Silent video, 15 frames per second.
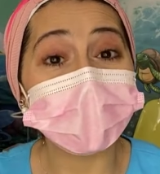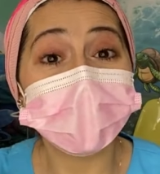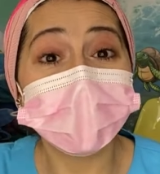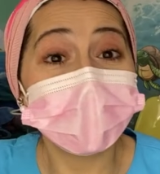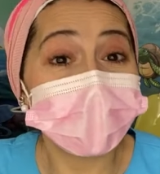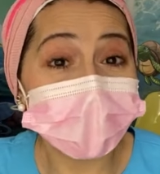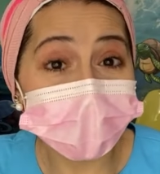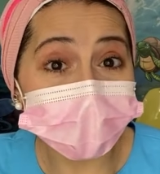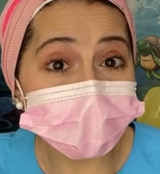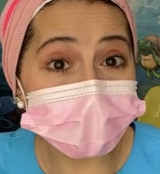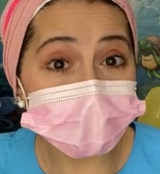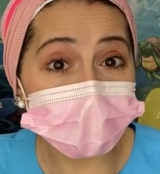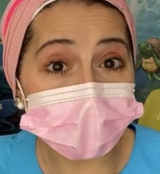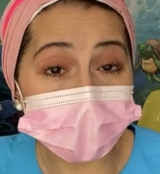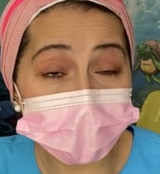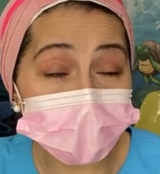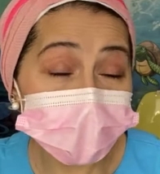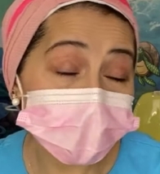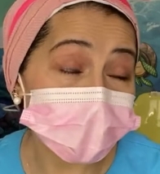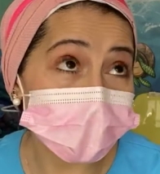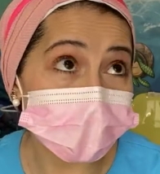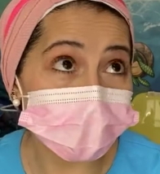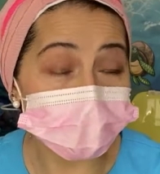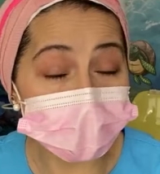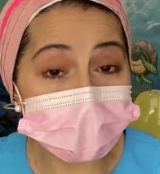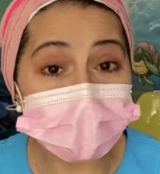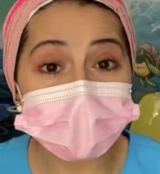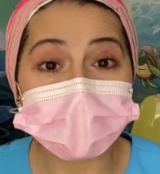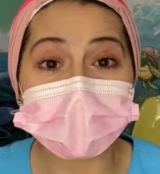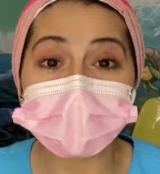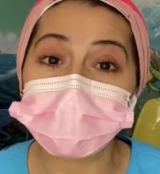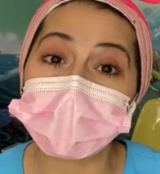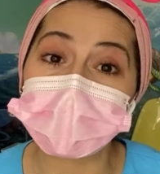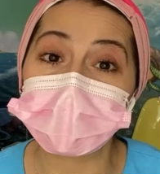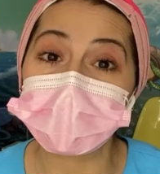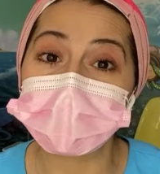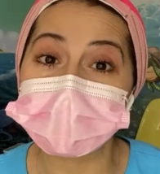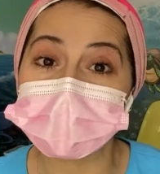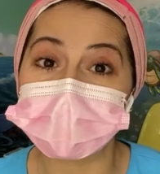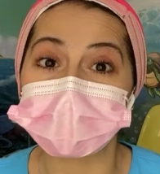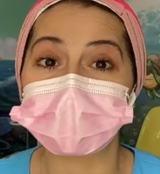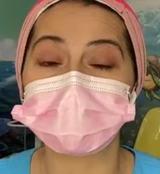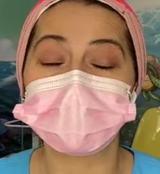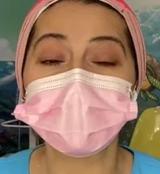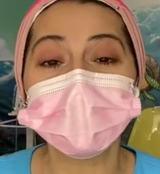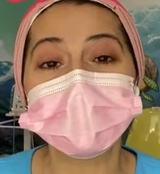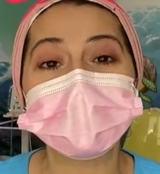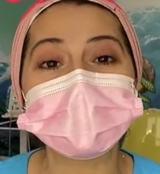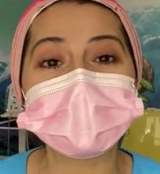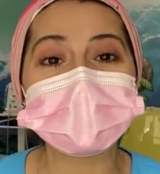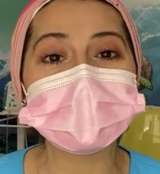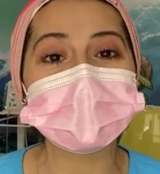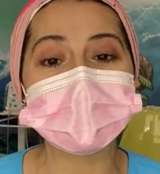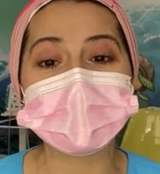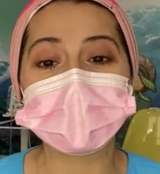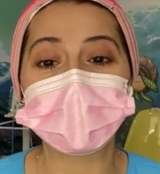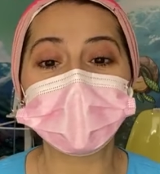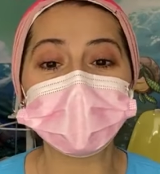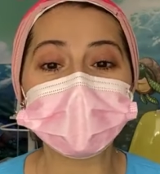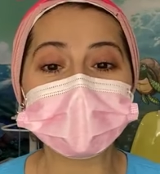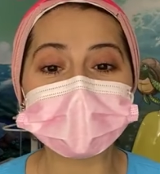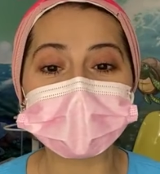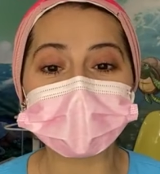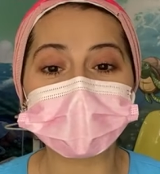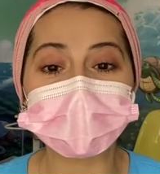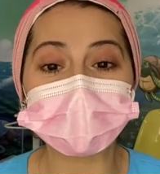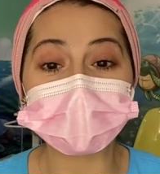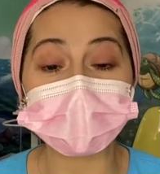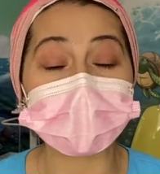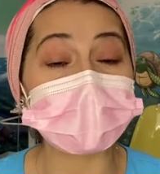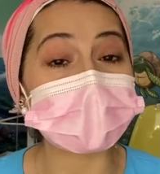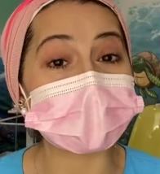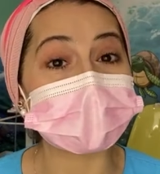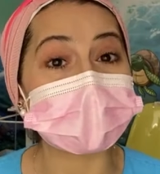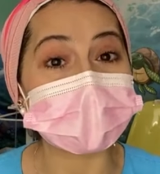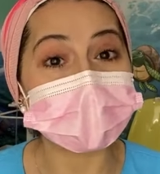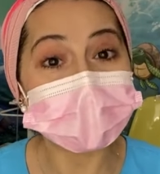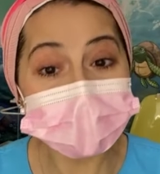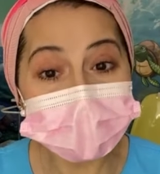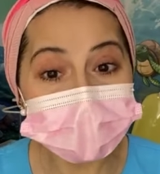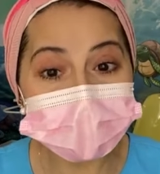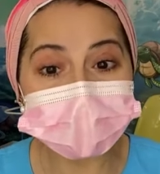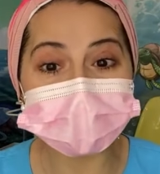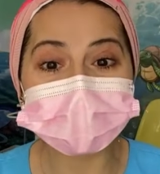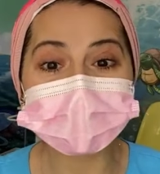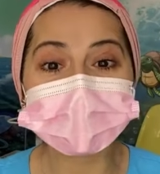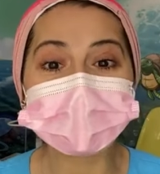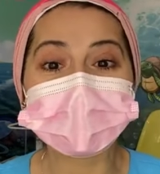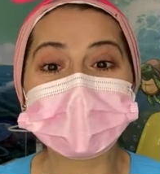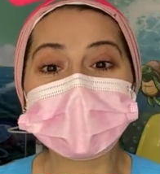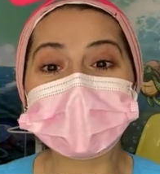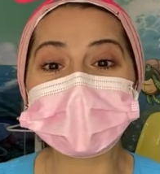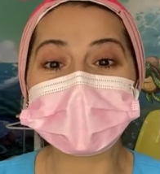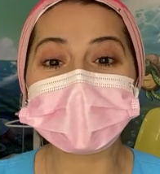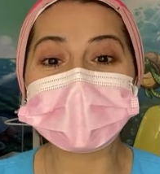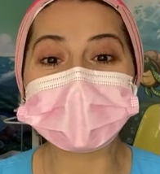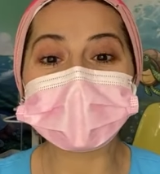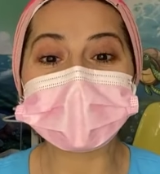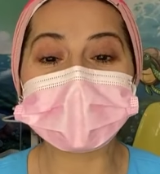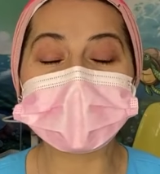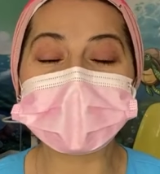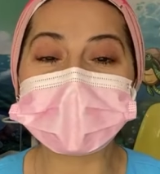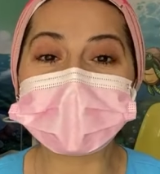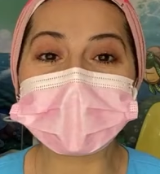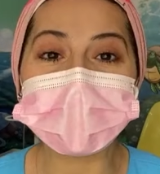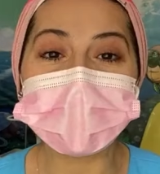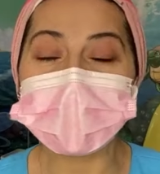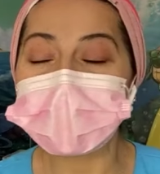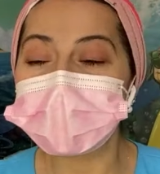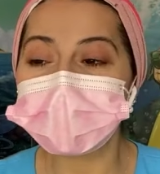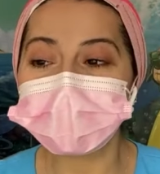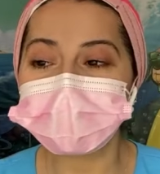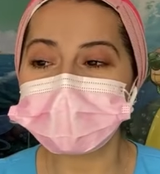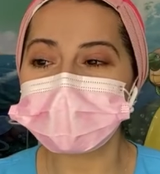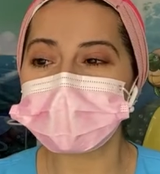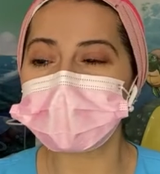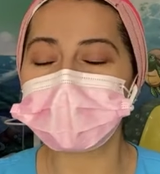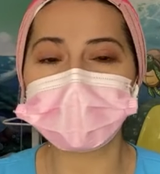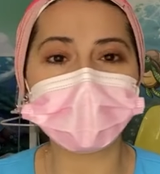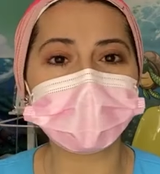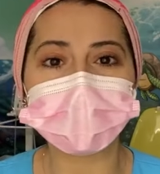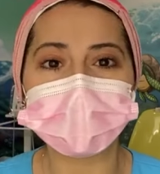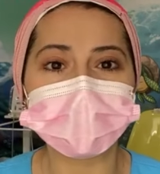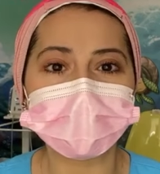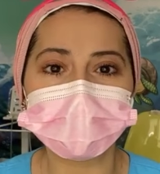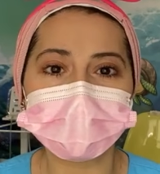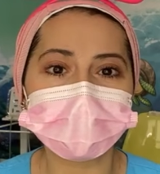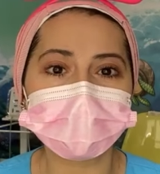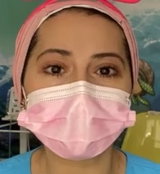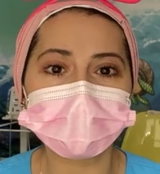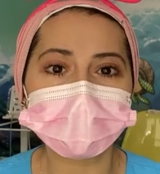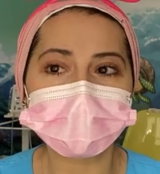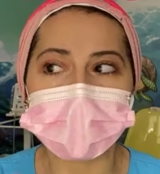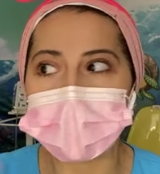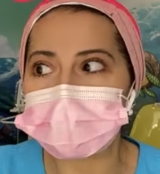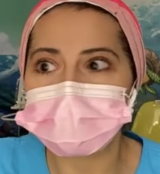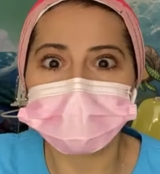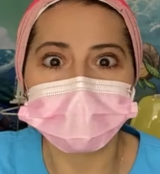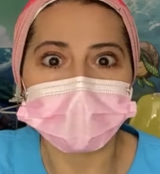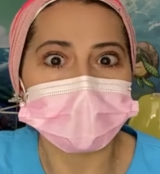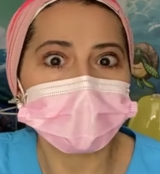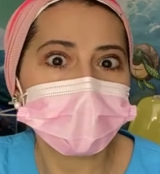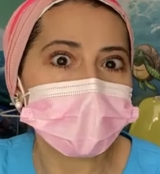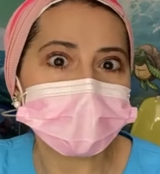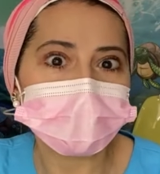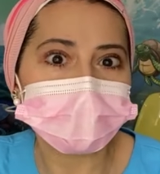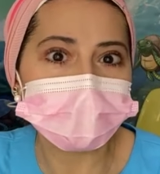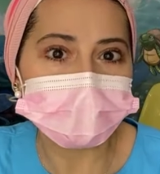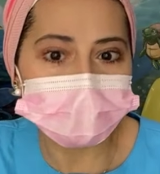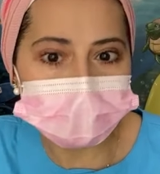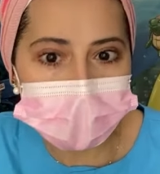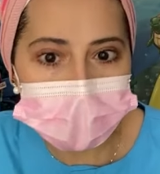love to be engaged, that's fun. That's why I always give them choices, always give them something they like, and always ask them what they want.